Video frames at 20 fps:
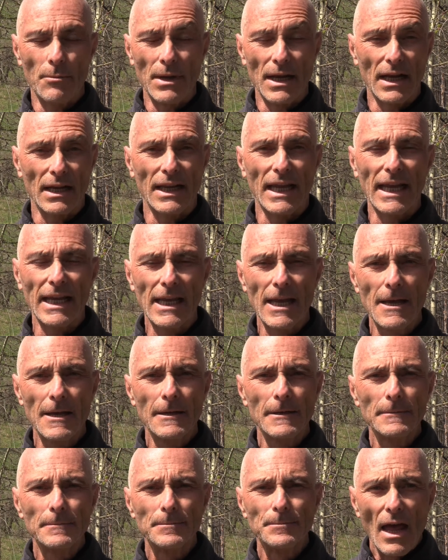building.
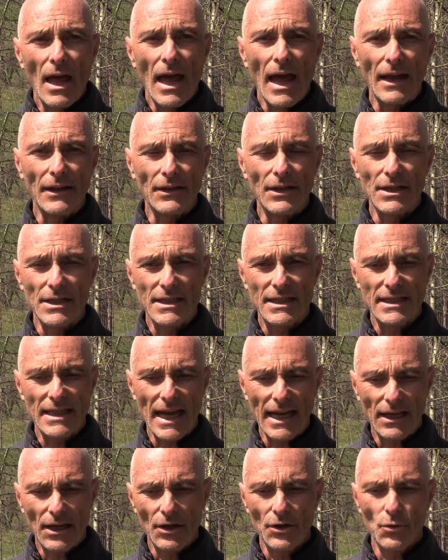And the
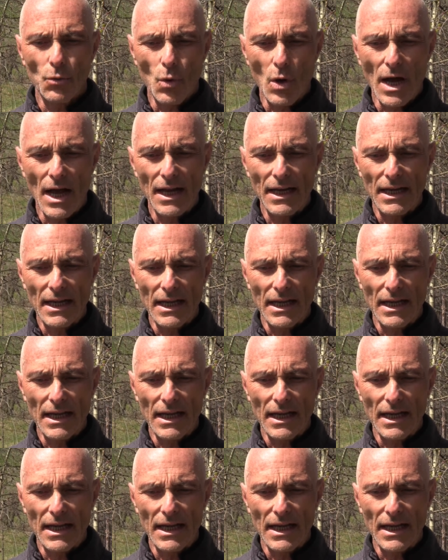second one